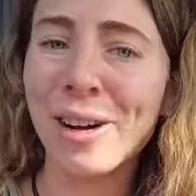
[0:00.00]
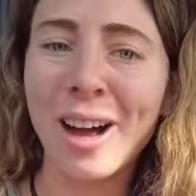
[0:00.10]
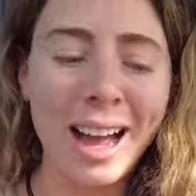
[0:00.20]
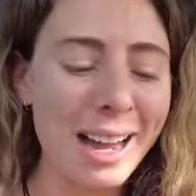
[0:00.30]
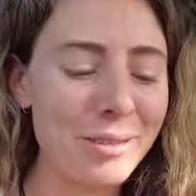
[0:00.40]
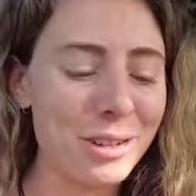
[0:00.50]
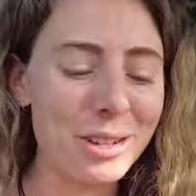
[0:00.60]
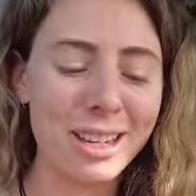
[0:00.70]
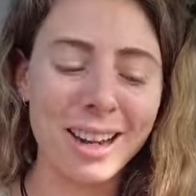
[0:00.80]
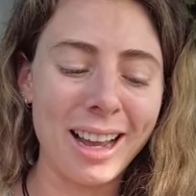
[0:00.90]
I have
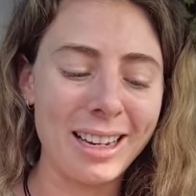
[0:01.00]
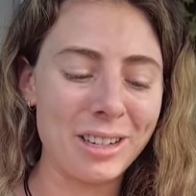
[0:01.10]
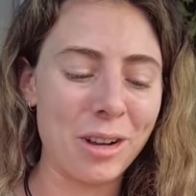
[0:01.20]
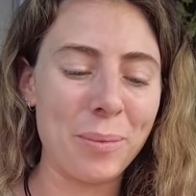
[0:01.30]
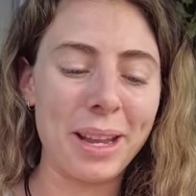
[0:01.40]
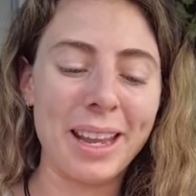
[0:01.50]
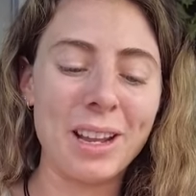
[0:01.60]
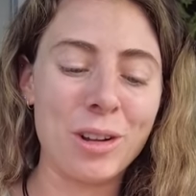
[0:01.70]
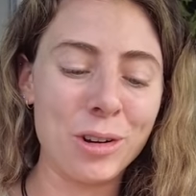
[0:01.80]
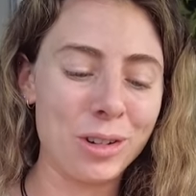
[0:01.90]
not done island hopping in
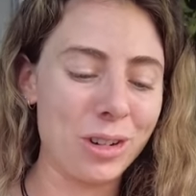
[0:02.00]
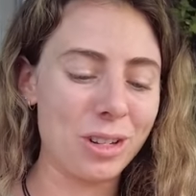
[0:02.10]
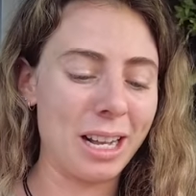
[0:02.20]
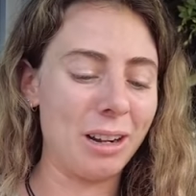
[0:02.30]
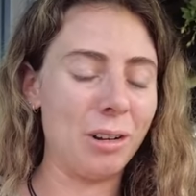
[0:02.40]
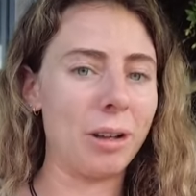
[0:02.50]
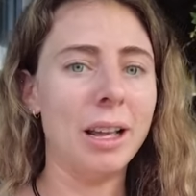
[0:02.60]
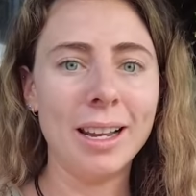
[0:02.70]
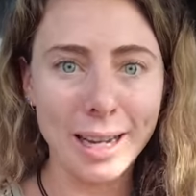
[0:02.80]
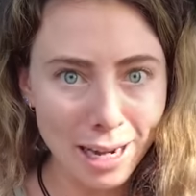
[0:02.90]
God knows how long,
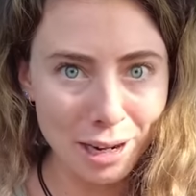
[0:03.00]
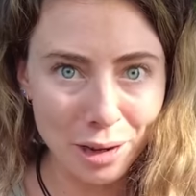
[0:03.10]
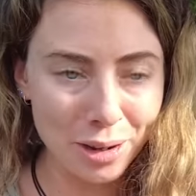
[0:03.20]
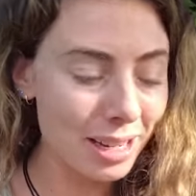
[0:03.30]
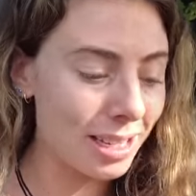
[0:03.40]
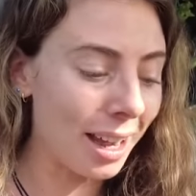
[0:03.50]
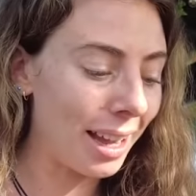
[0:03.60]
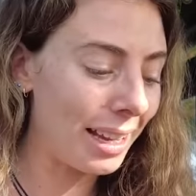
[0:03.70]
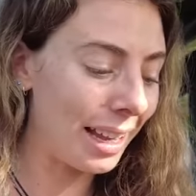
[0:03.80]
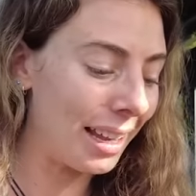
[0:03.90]
let alone in
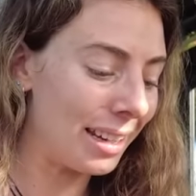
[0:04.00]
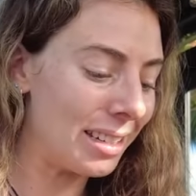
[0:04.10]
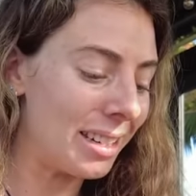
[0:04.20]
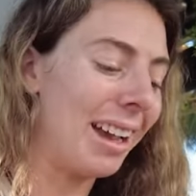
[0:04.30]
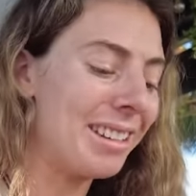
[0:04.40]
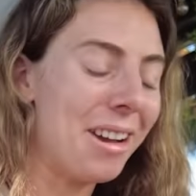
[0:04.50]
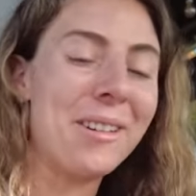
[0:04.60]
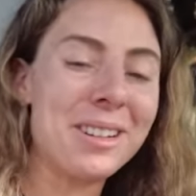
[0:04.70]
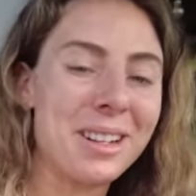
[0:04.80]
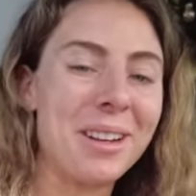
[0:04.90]
Thailand. I know
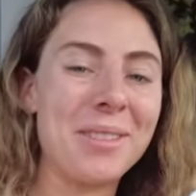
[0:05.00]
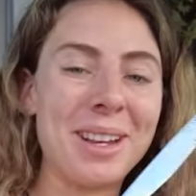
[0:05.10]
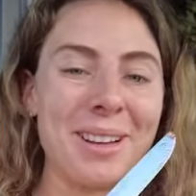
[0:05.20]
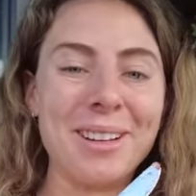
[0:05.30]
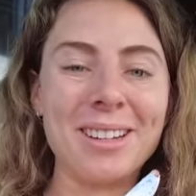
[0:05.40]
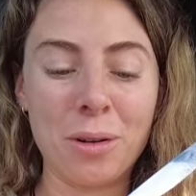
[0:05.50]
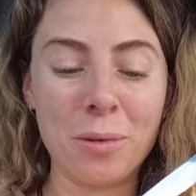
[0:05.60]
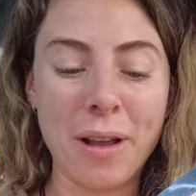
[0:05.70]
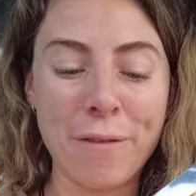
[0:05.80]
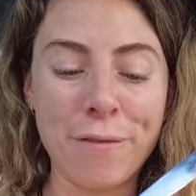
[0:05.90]
it's gonna be good. So
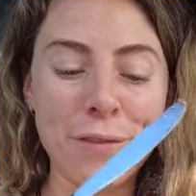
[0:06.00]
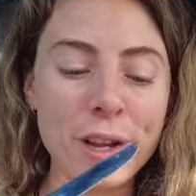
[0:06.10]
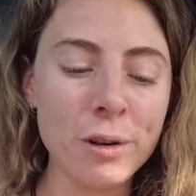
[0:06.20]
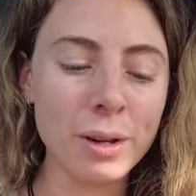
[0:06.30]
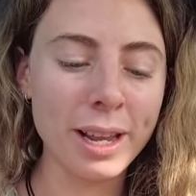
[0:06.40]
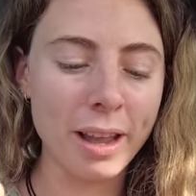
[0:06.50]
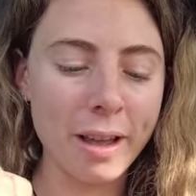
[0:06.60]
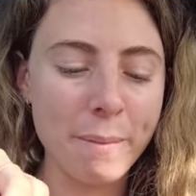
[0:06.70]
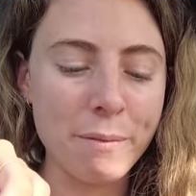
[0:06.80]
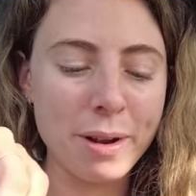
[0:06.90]
we're fueling
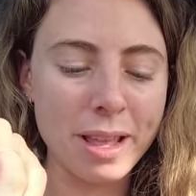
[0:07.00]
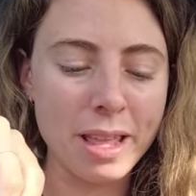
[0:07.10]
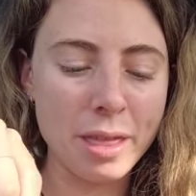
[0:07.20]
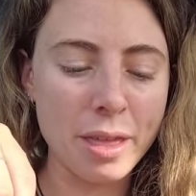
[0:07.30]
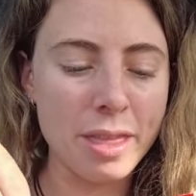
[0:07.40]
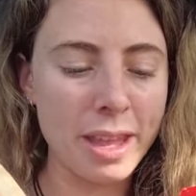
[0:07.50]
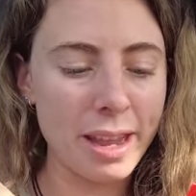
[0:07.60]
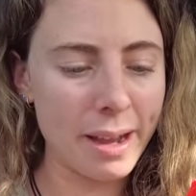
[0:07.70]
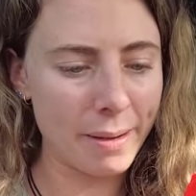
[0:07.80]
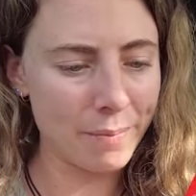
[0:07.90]
up with
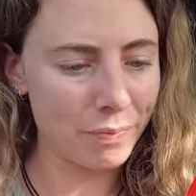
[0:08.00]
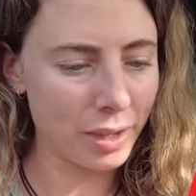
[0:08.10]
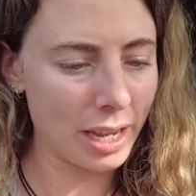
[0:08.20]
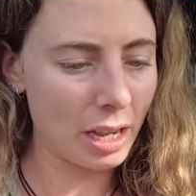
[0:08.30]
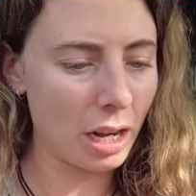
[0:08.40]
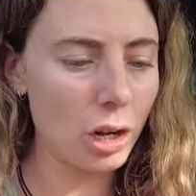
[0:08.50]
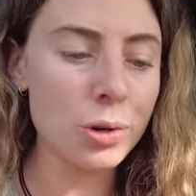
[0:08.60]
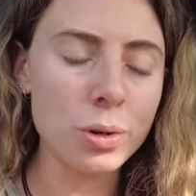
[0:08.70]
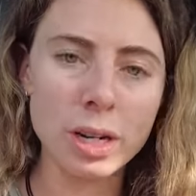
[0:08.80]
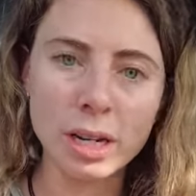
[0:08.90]
the
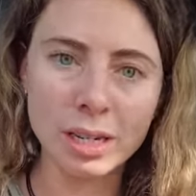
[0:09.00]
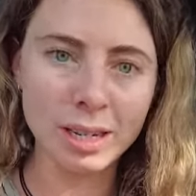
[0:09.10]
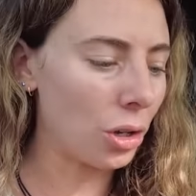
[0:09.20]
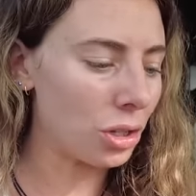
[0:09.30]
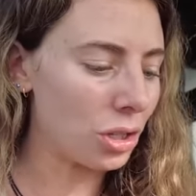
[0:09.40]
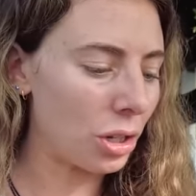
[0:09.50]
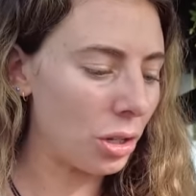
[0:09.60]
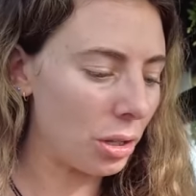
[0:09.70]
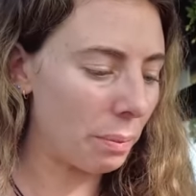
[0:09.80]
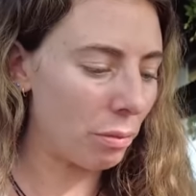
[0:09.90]
included
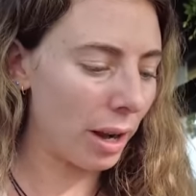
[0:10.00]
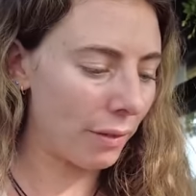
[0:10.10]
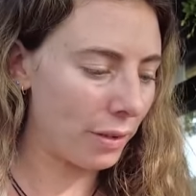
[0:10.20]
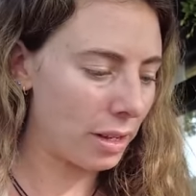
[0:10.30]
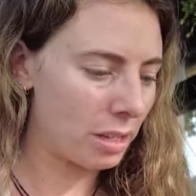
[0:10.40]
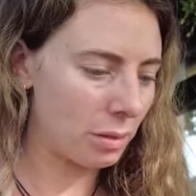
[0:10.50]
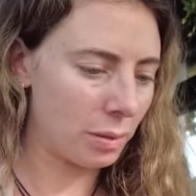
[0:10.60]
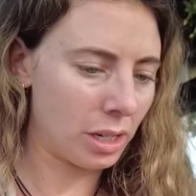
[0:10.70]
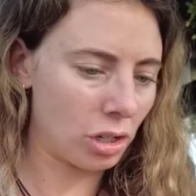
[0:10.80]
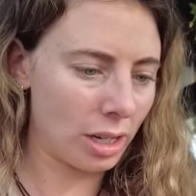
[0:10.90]
hostel breakfast,
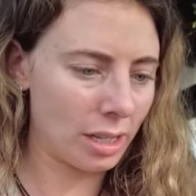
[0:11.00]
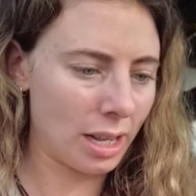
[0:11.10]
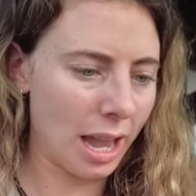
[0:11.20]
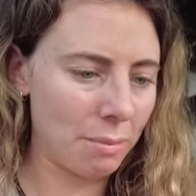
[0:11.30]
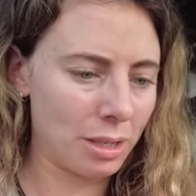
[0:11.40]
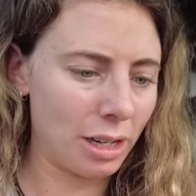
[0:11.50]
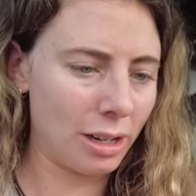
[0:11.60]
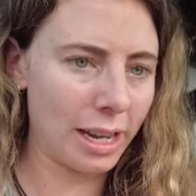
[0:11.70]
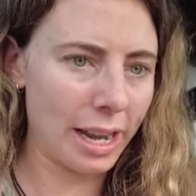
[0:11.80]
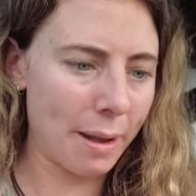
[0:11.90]
which is
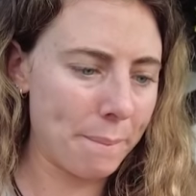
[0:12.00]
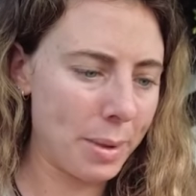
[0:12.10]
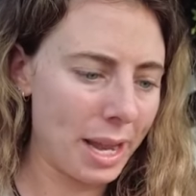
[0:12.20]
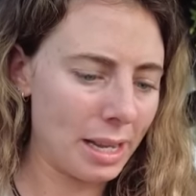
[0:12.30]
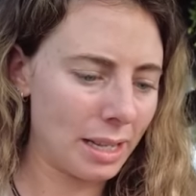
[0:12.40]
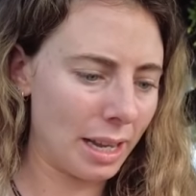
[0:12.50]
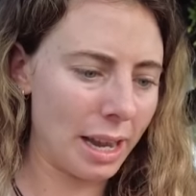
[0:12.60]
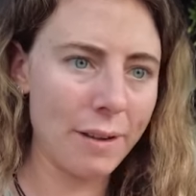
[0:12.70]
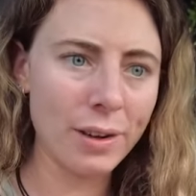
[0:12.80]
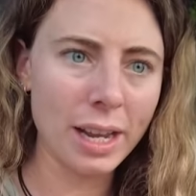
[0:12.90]
absolutely amazing.
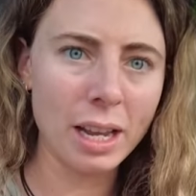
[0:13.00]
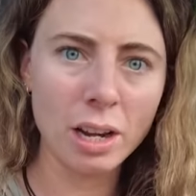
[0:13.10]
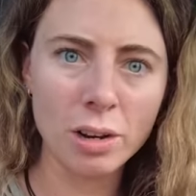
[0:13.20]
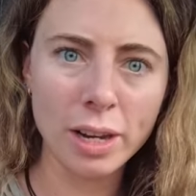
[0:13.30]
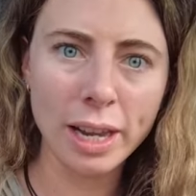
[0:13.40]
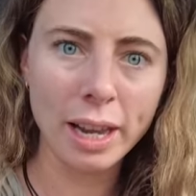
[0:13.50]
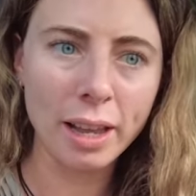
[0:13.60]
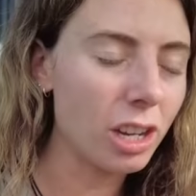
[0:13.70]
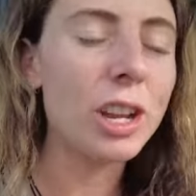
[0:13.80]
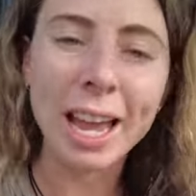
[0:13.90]
Even
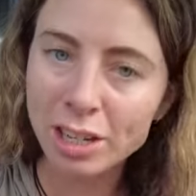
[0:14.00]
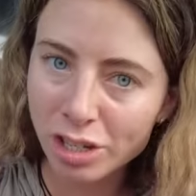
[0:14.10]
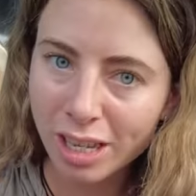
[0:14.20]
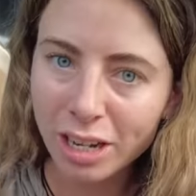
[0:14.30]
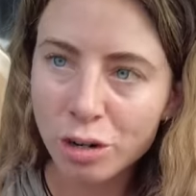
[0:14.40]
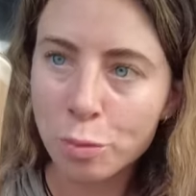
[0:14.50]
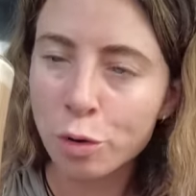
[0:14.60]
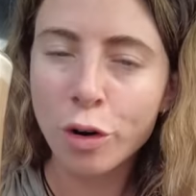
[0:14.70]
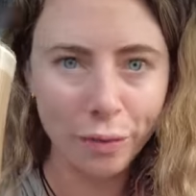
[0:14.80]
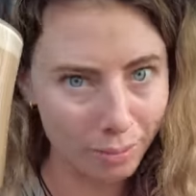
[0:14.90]
including, you can just get a
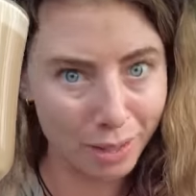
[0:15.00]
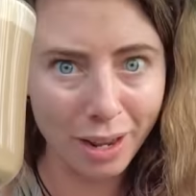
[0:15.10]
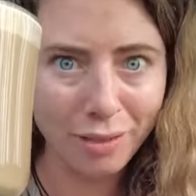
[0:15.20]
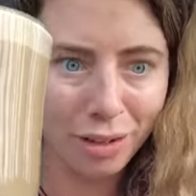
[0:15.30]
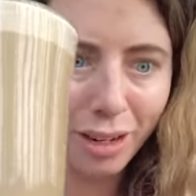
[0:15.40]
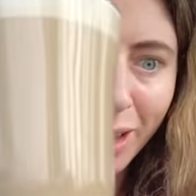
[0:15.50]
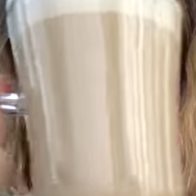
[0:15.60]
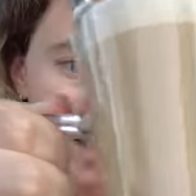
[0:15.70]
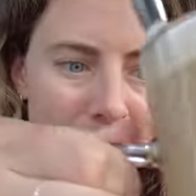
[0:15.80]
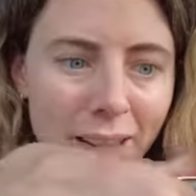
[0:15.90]
normal coffee, but I've got a
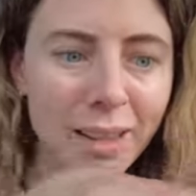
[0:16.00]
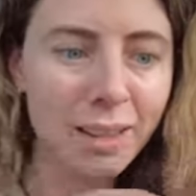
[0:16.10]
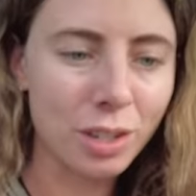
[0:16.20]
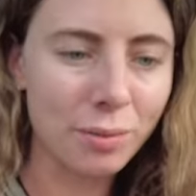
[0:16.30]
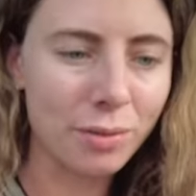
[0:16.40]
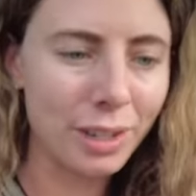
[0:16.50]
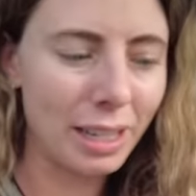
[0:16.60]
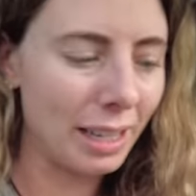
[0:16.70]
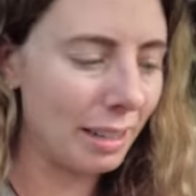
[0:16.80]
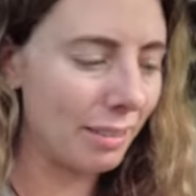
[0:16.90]
latte, so I'm
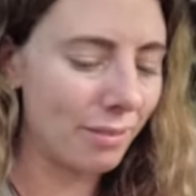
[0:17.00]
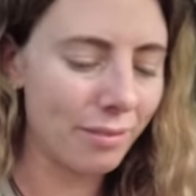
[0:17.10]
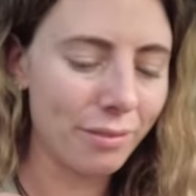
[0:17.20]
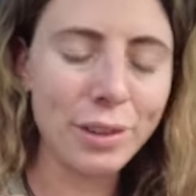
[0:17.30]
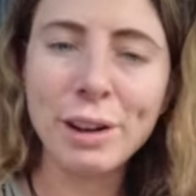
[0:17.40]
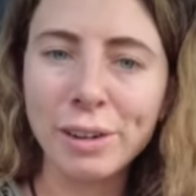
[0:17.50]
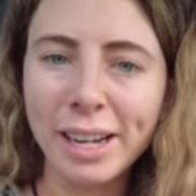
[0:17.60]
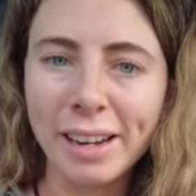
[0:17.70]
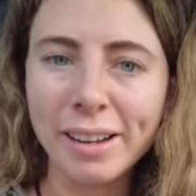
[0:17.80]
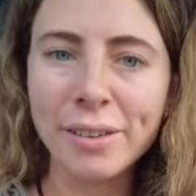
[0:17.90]
feeling
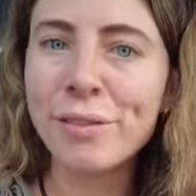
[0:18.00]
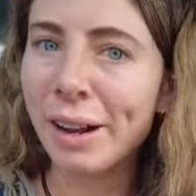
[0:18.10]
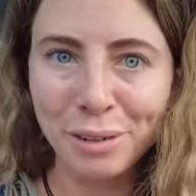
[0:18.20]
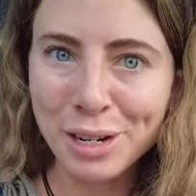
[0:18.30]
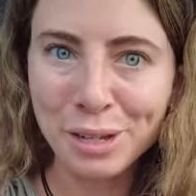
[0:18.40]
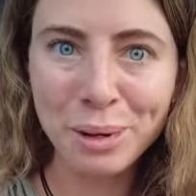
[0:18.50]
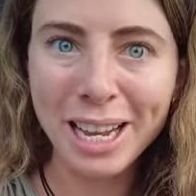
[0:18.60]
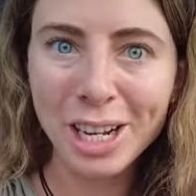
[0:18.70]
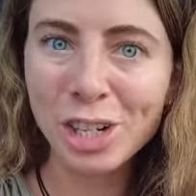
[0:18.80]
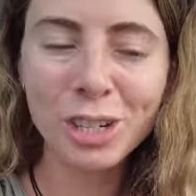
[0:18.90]
very, very
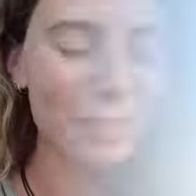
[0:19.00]
swish.